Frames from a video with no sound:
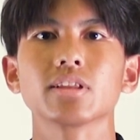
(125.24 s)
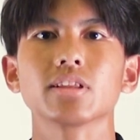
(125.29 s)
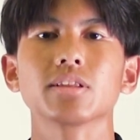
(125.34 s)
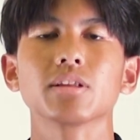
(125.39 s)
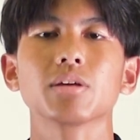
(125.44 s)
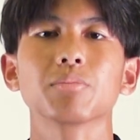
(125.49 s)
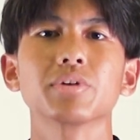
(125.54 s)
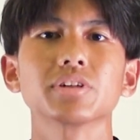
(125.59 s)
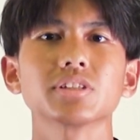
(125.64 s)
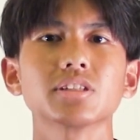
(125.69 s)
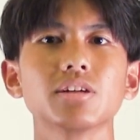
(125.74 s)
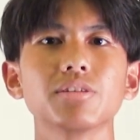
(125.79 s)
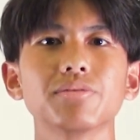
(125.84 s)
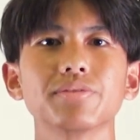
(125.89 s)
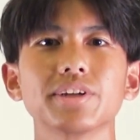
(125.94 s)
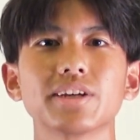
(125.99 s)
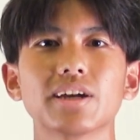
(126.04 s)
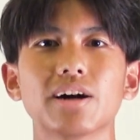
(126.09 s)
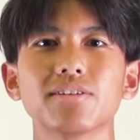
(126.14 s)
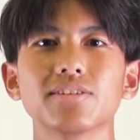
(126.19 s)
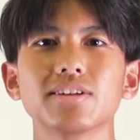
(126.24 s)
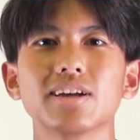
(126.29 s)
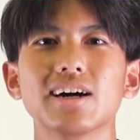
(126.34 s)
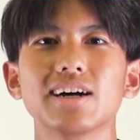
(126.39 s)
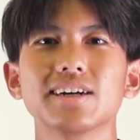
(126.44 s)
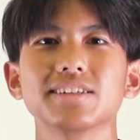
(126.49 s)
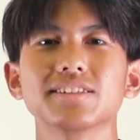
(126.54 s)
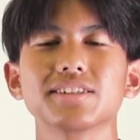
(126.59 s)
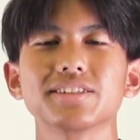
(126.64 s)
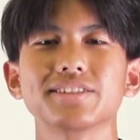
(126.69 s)
The personal recount
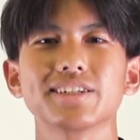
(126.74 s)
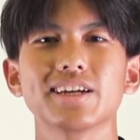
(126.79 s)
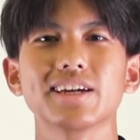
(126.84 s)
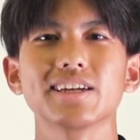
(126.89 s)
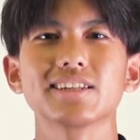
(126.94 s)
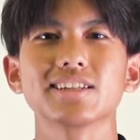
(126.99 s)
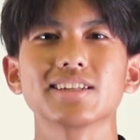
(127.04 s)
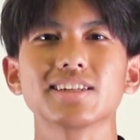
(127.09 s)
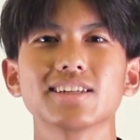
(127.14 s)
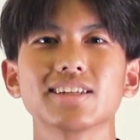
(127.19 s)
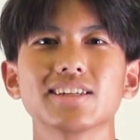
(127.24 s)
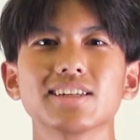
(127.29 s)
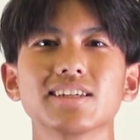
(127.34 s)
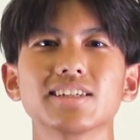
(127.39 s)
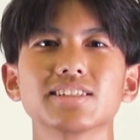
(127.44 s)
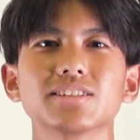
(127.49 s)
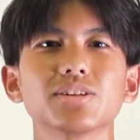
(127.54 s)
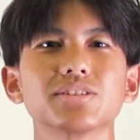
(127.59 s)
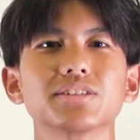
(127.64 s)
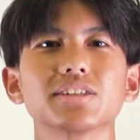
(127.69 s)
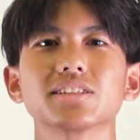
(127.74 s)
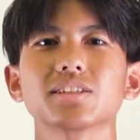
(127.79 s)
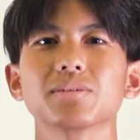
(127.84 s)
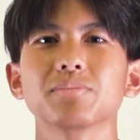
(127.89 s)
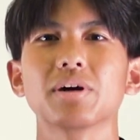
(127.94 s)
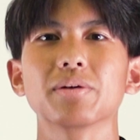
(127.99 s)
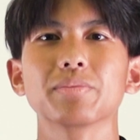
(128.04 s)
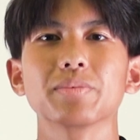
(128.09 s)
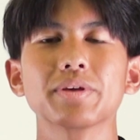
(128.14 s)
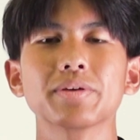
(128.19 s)
I just shared is not just
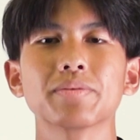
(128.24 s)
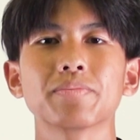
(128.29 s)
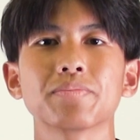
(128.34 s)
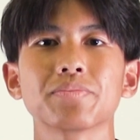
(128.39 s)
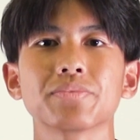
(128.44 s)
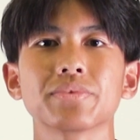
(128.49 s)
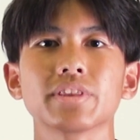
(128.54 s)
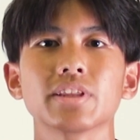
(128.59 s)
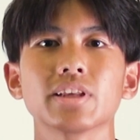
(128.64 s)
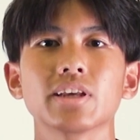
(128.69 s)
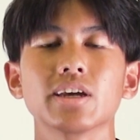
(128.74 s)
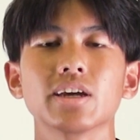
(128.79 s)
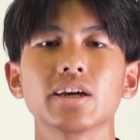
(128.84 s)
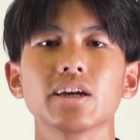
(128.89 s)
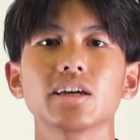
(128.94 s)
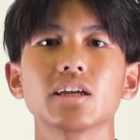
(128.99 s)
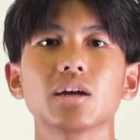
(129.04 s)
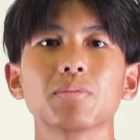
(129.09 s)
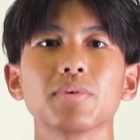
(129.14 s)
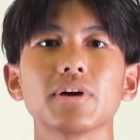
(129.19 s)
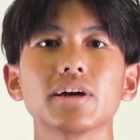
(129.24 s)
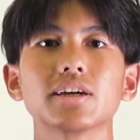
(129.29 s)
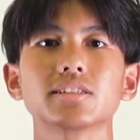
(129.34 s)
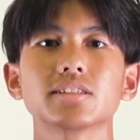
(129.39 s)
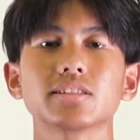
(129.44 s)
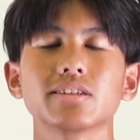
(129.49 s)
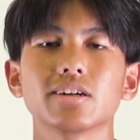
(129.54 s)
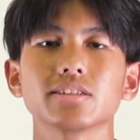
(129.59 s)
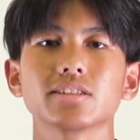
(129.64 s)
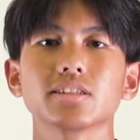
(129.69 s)
about me. It applies
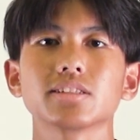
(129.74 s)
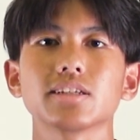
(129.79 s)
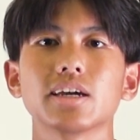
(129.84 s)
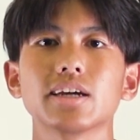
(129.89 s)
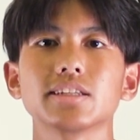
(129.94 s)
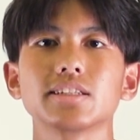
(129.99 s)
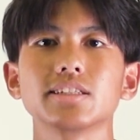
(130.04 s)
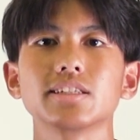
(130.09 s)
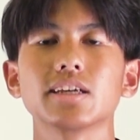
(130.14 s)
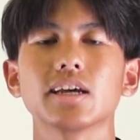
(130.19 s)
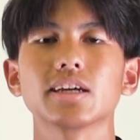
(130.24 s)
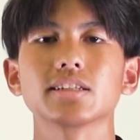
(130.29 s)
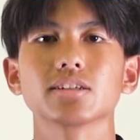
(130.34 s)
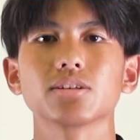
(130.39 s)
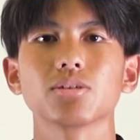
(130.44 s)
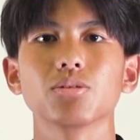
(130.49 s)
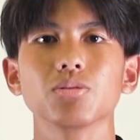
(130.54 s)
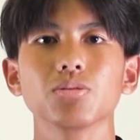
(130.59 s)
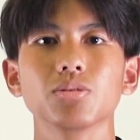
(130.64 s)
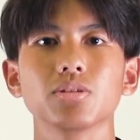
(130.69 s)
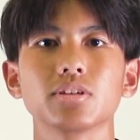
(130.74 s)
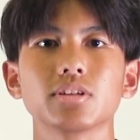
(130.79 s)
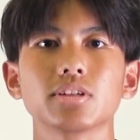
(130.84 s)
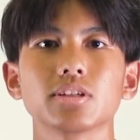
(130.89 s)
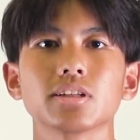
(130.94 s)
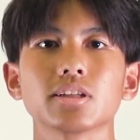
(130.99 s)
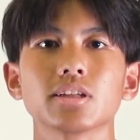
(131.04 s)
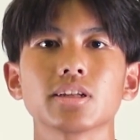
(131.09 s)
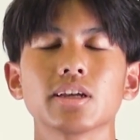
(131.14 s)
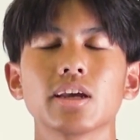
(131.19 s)
to our society as a whole,
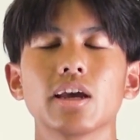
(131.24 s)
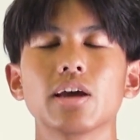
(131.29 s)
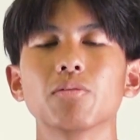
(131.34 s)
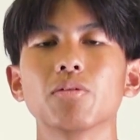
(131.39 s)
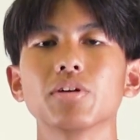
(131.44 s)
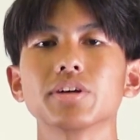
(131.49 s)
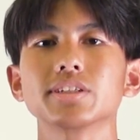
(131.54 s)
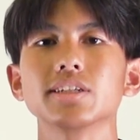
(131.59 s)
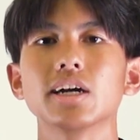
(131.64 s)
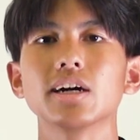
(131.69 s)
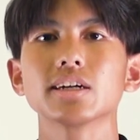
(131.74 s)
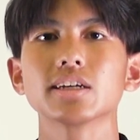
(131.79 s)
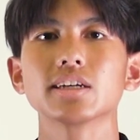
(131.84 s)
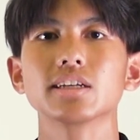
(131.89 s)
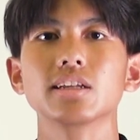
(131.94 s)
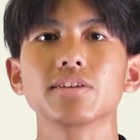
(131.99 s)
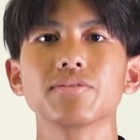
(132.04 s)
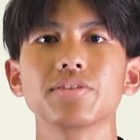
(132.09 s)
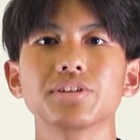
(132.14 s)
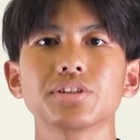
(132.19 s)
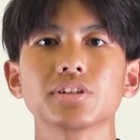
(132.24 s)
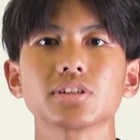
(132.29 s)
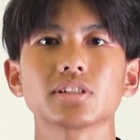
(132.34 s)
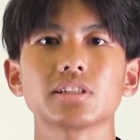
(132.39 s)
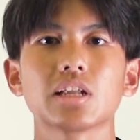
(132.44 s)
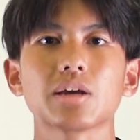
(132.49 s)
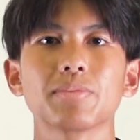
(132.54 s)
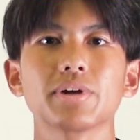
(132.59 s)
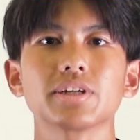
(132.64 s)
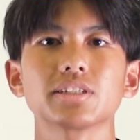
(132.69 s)
and what young individuals
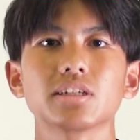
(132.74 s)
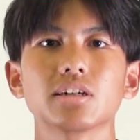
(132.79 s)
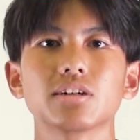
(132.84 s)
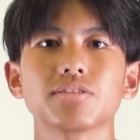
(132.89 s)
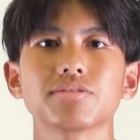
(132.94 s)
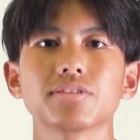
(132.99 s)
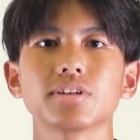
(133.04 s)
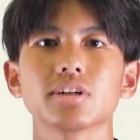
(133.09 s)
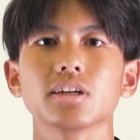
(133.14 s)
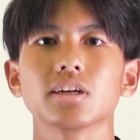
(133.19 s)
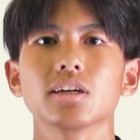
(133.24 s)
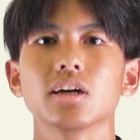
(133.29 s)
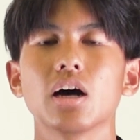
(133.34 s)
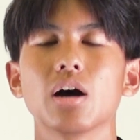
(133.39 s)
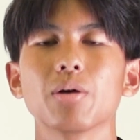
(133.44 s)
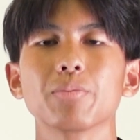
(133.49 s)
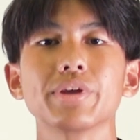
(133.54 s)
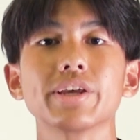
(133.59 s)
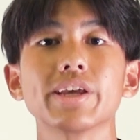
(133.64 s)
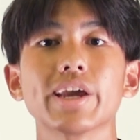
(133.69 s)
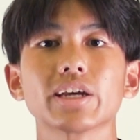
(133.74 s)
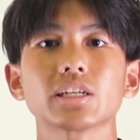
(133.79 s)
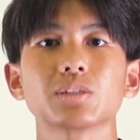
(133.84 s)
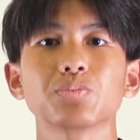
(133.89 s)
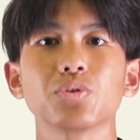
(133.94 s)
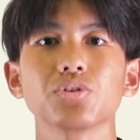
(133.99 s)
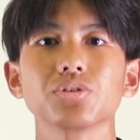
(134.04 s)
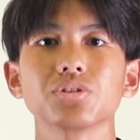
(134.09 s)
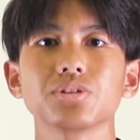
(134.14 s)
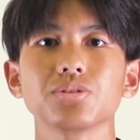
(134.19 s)
like myself are being
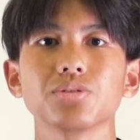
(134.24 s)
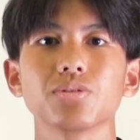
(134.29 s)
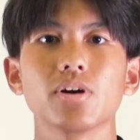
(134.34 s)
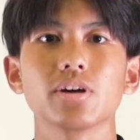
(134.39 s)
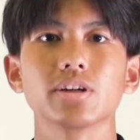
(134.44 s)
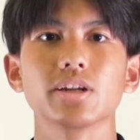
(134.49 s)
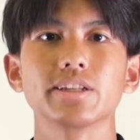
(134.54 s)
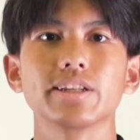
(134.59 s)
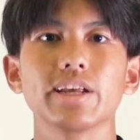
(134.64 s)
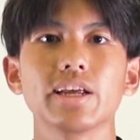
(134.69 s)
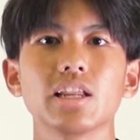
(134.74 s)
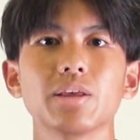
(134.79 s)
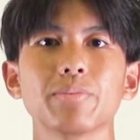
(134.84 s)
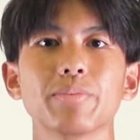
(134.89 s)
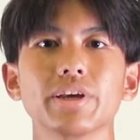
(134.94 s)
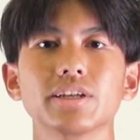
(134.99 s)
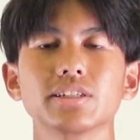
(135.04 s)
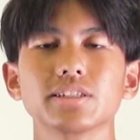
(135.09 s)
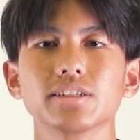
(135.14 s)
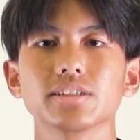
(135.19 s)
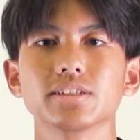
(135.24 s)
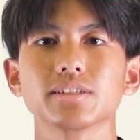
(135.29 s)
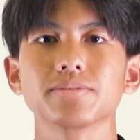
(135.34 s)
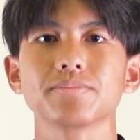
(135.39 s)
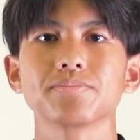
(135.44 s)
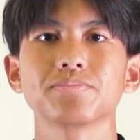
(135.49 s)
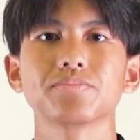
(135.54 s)
exposed to on a daily basis.